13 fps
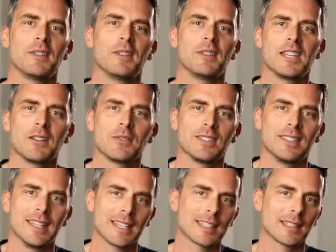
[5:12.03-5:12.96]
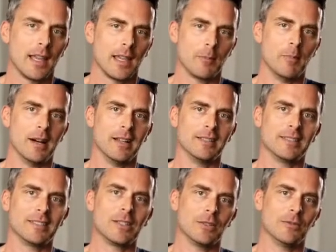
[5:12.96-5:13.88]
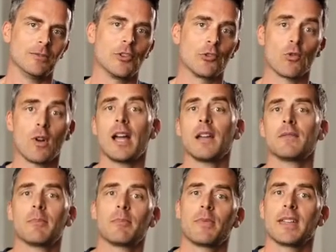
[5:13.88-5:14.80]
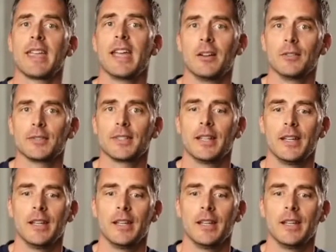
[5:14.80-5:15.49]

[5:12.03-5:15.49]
video's dislike button to drive up the count,